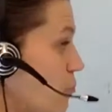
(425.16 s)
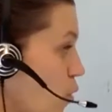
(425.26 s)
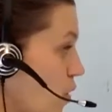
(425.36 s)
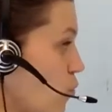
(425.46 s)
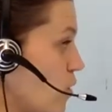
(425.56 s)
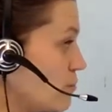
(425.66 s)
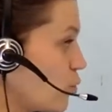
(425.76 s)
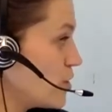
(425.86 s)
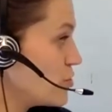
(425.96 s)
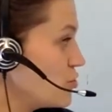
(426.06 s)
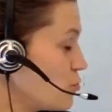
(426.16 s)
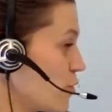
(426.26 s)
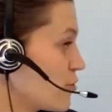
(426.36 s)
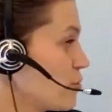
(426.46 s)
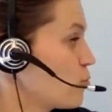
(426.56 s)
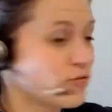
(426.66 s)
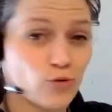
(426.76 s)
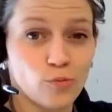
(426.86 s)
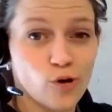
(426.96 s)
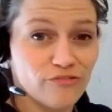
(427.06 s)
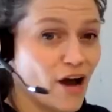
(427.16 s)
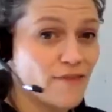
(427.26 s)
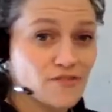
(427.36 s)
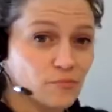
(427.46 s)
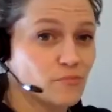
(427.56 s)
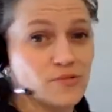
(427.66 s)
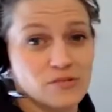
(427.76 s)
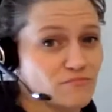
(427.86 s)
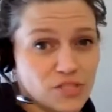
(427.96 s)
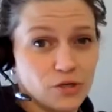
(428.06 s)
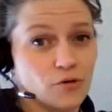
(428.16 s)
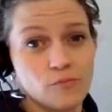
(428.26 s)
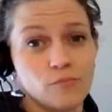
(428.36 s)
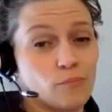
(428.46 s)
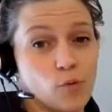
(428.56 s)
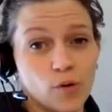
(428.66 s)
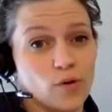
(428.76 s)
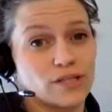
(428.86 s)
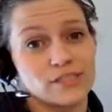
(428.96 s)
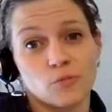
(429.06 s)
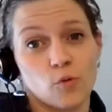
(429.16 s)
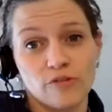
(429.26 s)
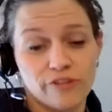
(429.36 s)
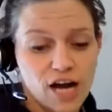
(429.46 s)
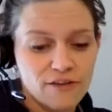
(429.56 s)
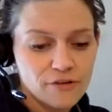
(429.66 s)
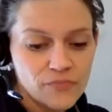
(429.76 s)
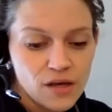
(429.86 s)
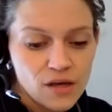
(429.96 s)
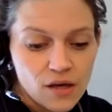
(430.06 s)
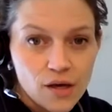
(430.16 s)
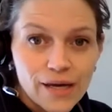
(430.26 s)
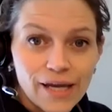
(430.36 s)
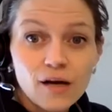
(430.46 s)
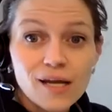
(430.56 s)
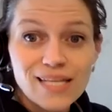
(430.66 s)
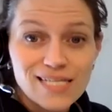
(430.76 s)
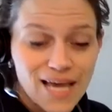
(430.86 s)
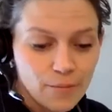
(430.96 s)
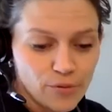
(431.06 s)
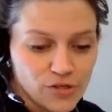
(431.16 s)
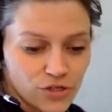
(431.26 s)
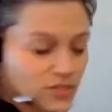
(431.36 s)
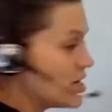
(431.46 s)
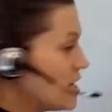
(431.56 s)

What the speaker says: 0.1, 0.2, 0.3, 0.4, 0.5. So from just 0.1 to 0.5. Here are the temperatures.